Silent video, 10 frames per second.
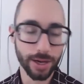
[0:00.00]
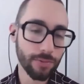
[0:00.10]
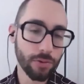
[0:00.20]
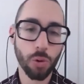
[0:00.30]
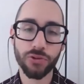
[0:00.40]
And of
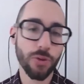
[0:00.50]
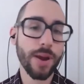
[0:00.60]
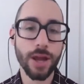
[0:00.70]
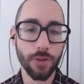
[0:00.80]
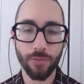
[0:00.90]
course, there are
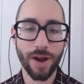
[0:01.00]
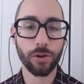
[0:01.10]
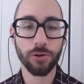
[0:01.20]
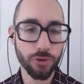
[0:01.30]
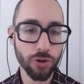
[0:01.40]
many other
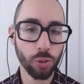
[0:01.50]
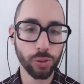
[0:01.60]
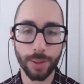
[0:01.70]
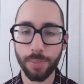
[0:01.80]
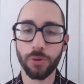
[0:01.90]
factors too,
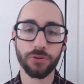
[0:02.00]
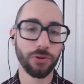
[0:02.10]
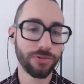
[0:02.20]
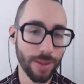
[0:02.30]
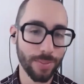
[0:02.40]
like personal
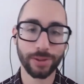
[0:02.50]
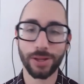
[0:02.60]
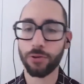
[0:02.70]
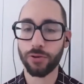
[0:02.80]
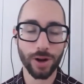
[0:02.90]
statement,
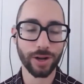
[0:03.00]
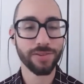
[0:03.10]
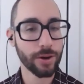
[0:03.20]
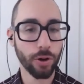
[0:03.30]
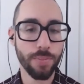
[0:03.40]
letters of rec, et
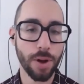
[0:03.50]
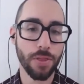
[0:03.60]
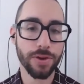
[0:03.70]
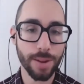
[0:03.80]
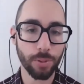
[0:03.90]
cetera, but
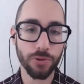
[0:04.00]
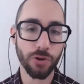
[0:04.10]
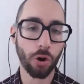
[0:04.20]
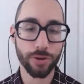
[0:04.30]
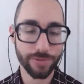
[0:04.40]
the numbers
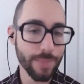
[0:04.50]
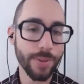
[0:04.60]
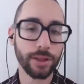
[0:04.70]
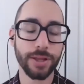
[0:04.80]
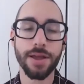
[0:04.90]
are
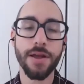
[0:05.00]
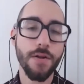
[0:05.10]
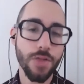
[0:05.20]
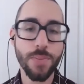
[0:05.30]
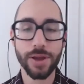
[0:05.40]
typically
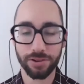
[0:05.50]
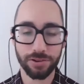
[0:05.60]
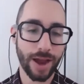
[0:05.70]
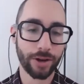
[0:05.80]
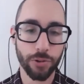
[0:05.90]
the biggest
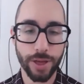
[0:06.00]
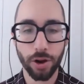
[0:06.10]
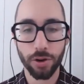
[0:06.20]
factor there.